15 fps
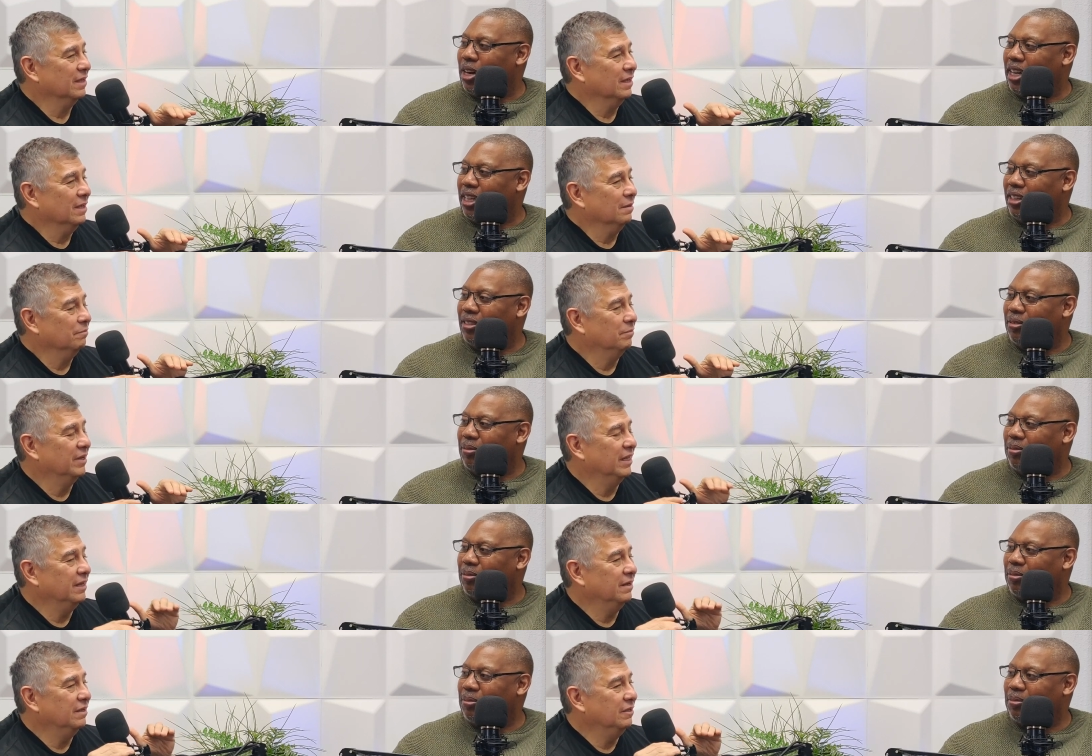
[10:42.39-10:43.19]
Speaker 1: Right.
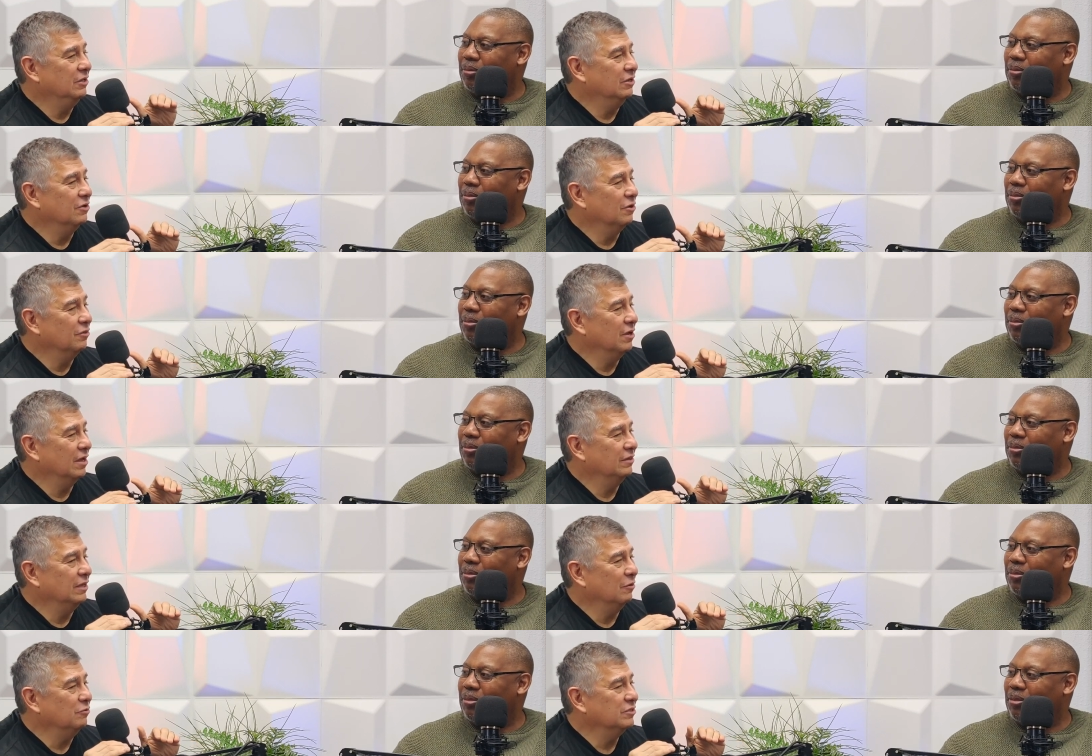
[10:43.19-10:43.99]
But you know,
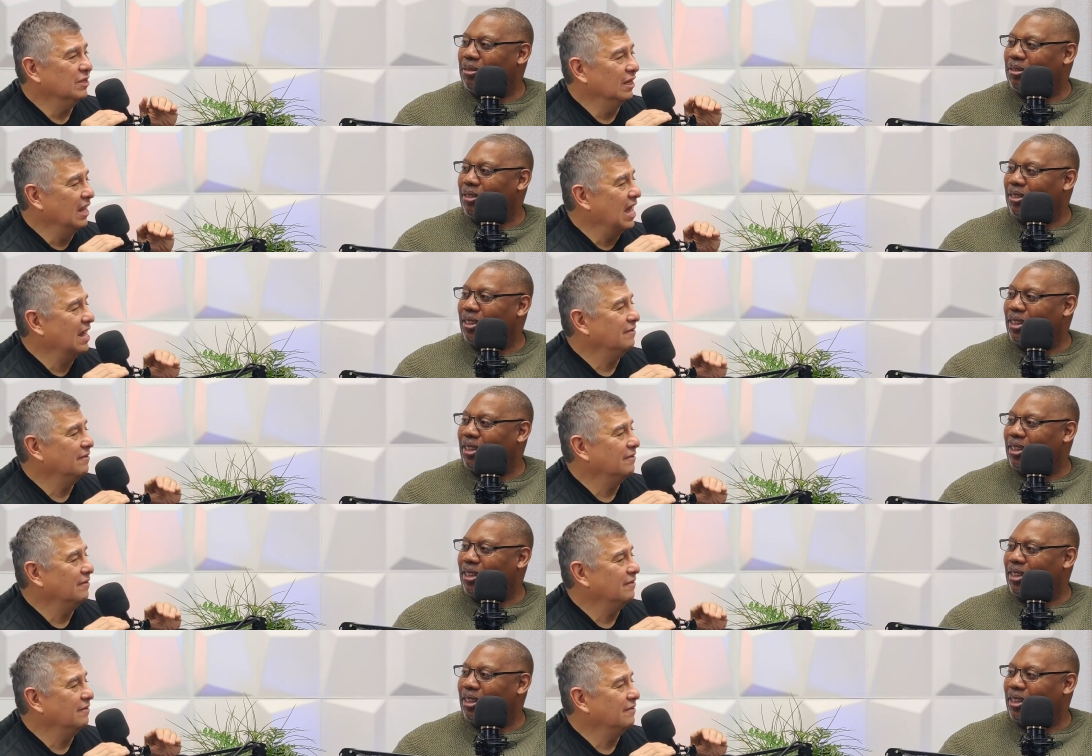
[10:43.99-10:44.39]
th- there was a